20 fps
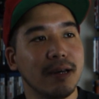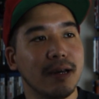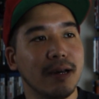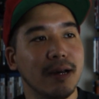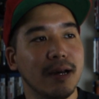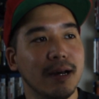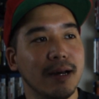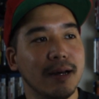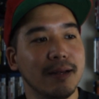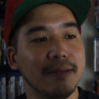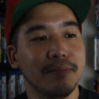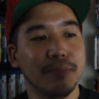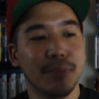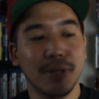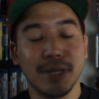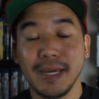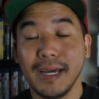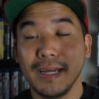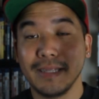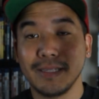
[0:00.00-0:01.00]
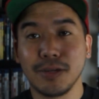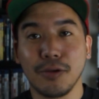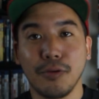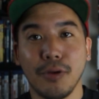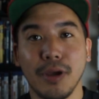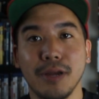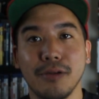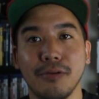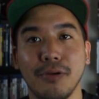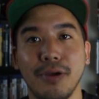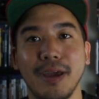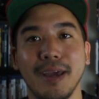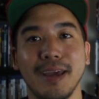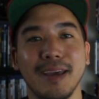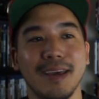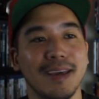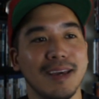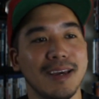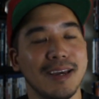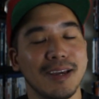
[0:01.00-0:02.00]
But yeah, it's a great
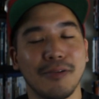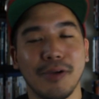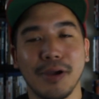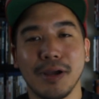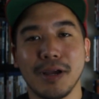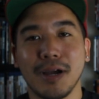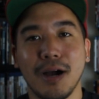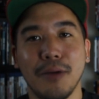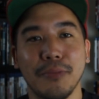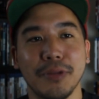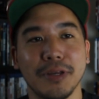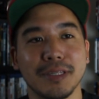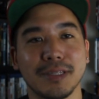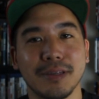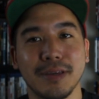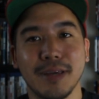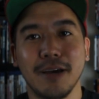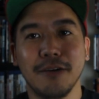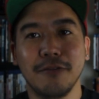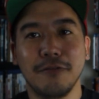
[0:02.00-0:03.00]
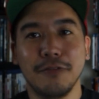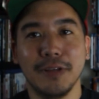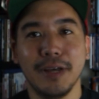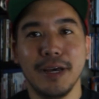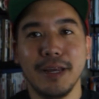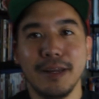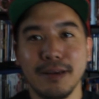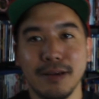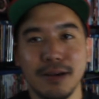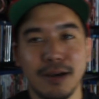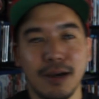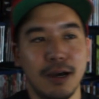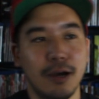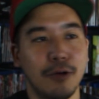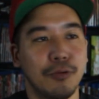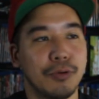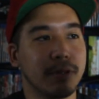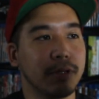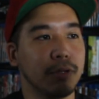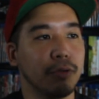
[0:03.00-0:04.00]
comedy. So yeah, Fled
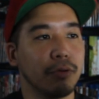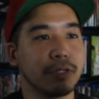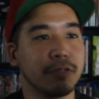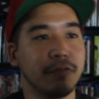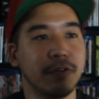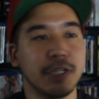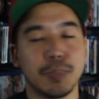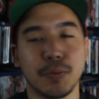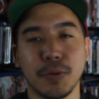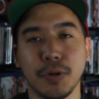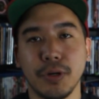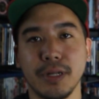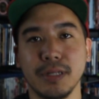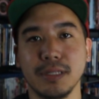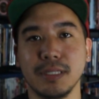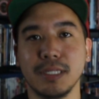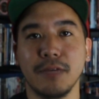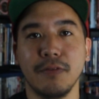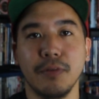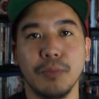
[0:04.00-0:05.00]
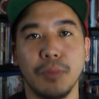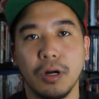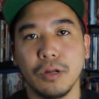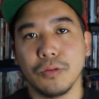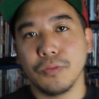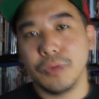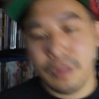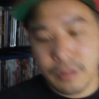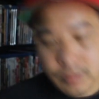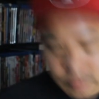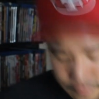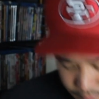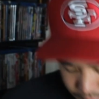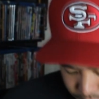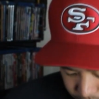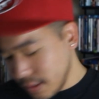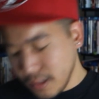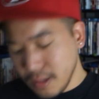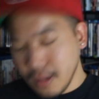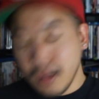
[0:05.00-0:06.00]
with Lawrence Fishburne and Stephen Baldwin.
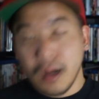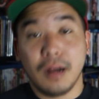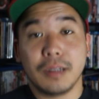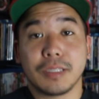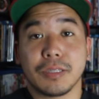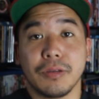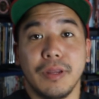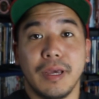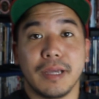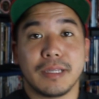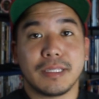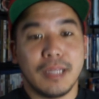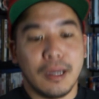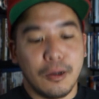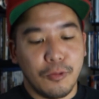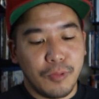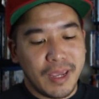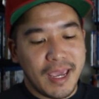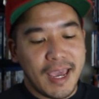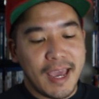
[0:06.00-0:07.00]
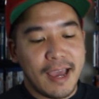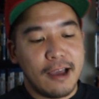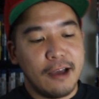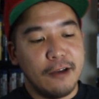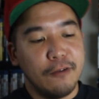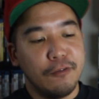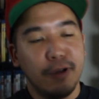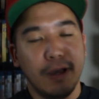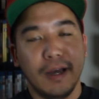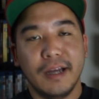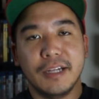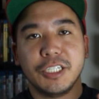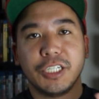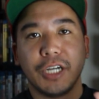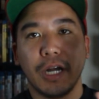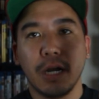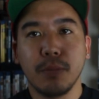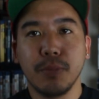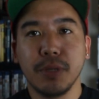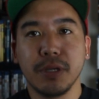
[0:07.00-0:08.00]
Alright, so next up we have
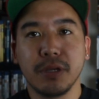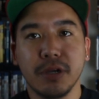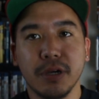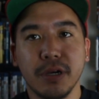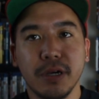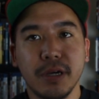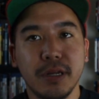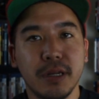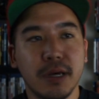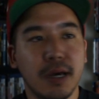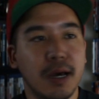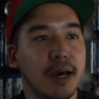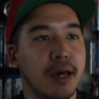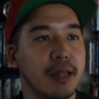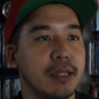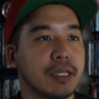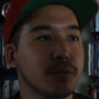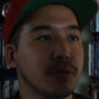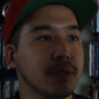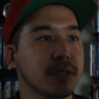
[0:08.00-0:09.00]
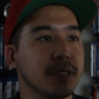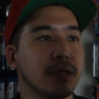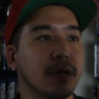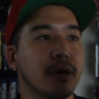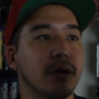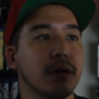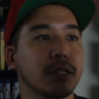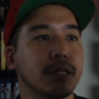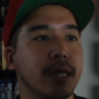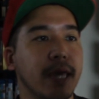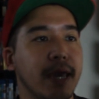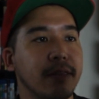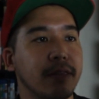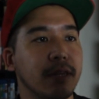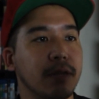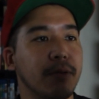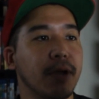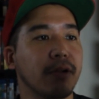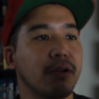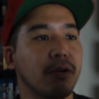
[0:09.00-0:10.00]
Johnny Be Good. This one stars
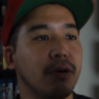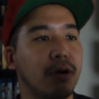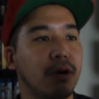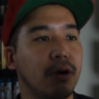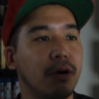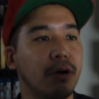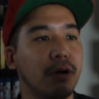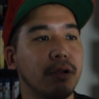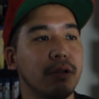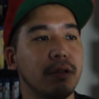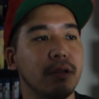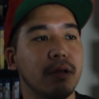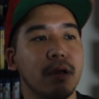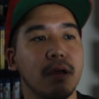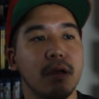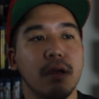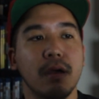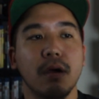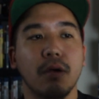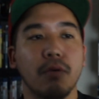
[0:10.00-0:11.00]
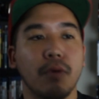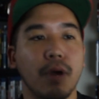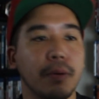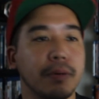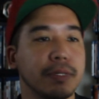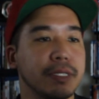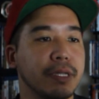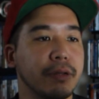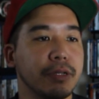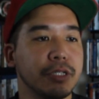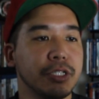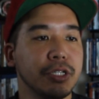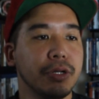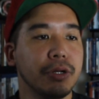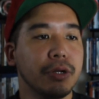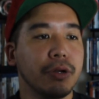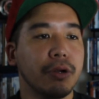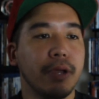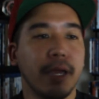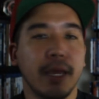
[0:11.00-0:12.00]
Anthony Michael Hall, Robert Downey
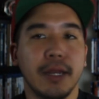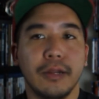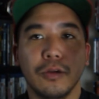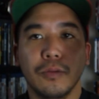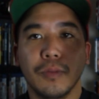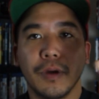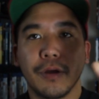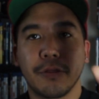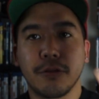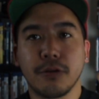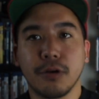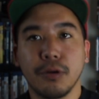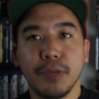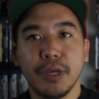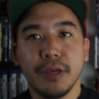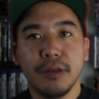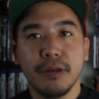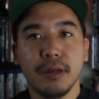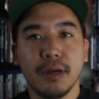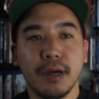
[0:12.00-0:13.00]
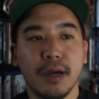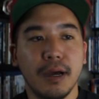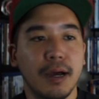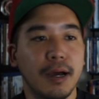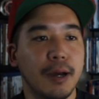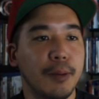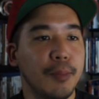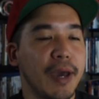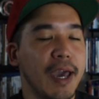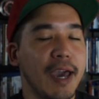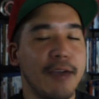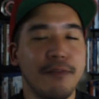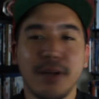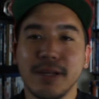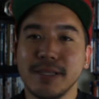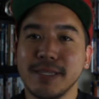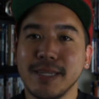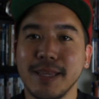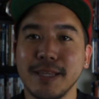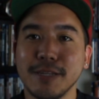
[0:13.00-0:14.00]
Jr., and Uma Thurman. I have
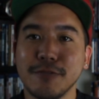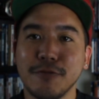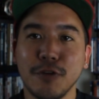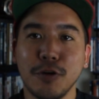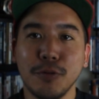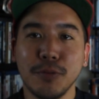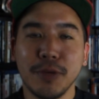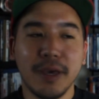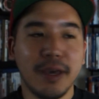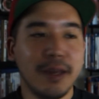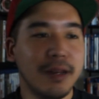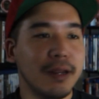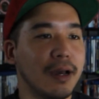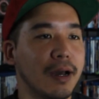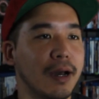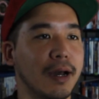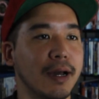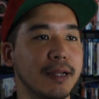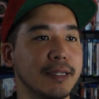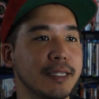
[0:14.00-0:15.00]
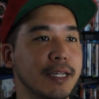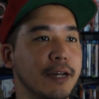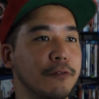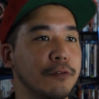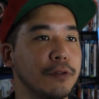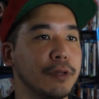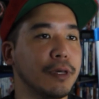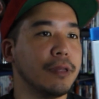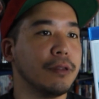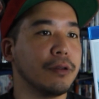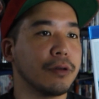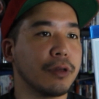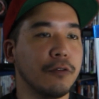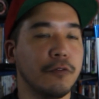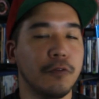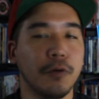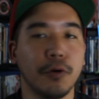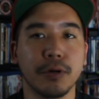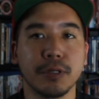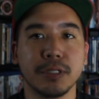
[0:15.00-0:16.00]
not seen this film yet. Definitely looking
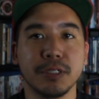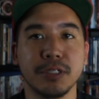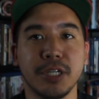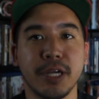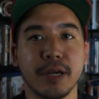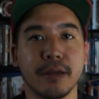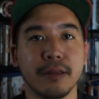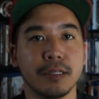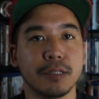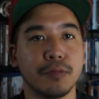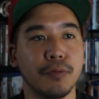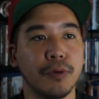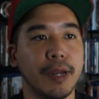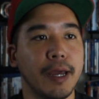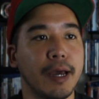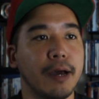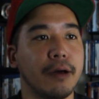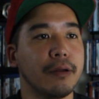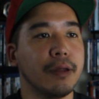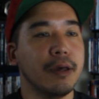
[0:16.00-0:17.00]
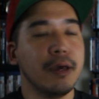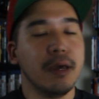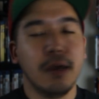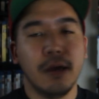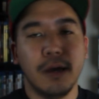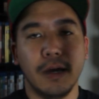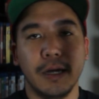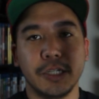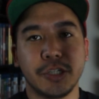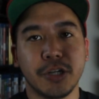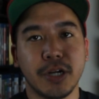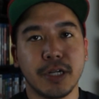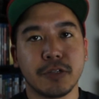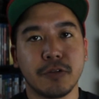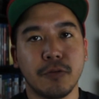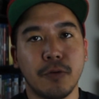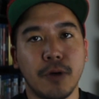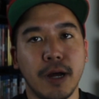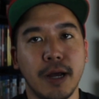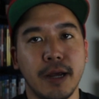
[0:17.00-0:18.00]
forward to checking this one out
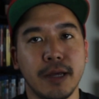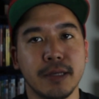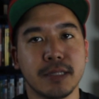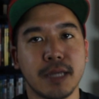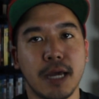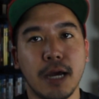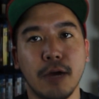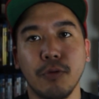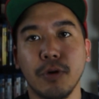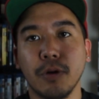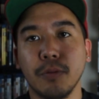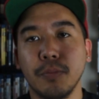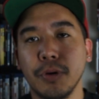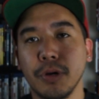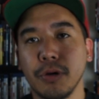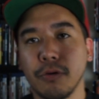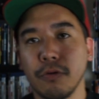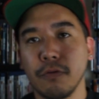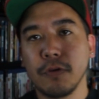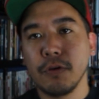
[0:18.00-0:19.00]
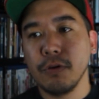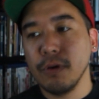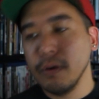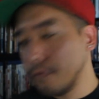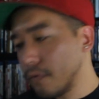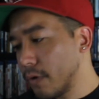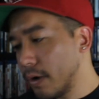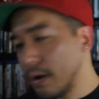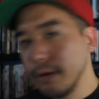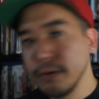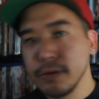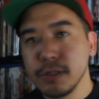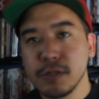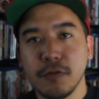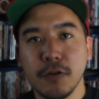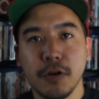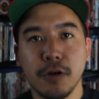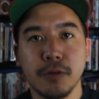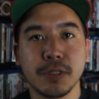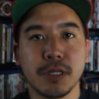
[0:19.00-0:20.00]
transfer-wise. I will put a review up for all these
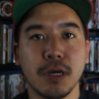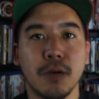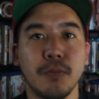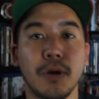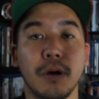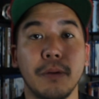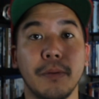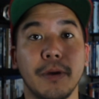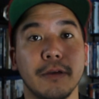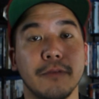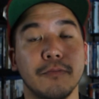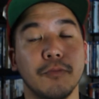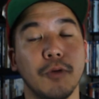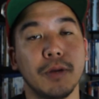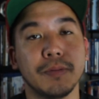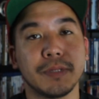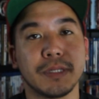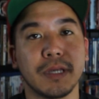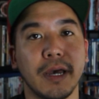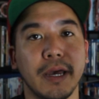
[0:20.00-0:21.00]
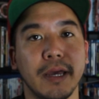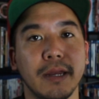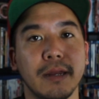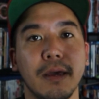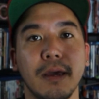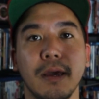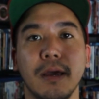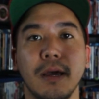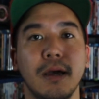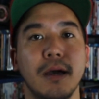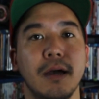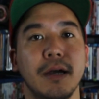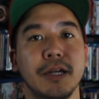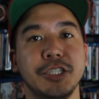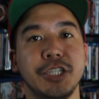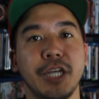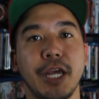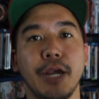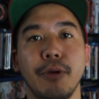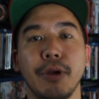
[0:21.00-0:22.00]
films up on my website,
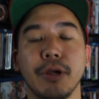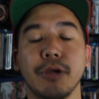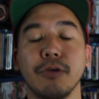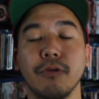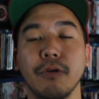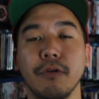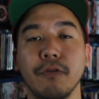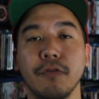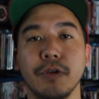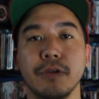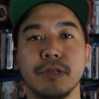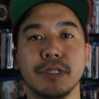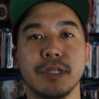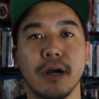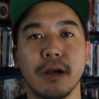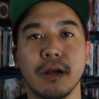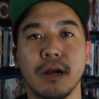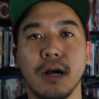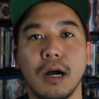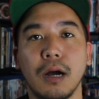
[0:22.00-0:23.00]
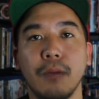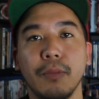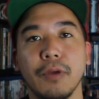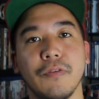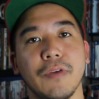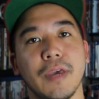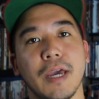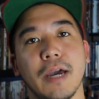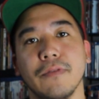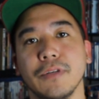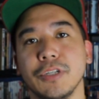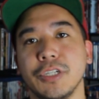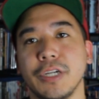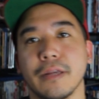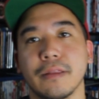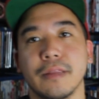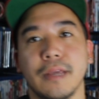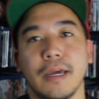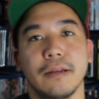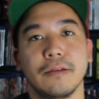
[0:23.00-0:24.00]
jricoreviews.com. If you haven't
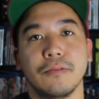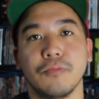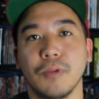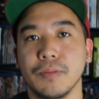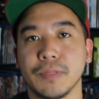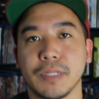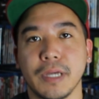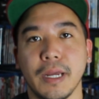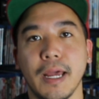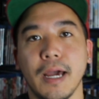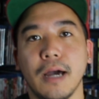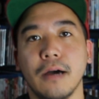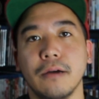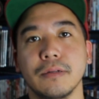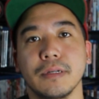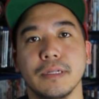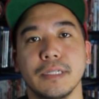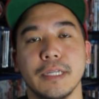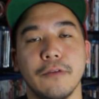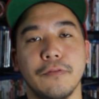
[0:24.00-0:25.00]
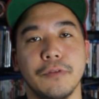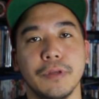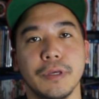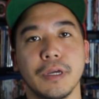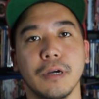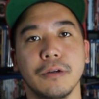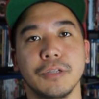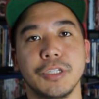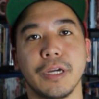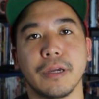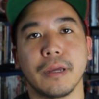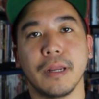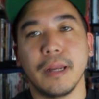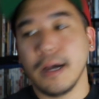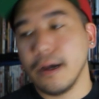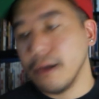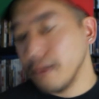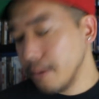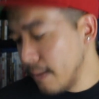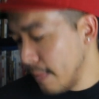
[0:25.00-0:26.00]
checked that website out, definitely go check it
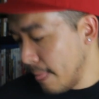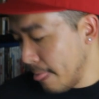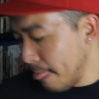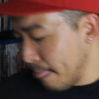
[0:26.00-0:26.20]
out.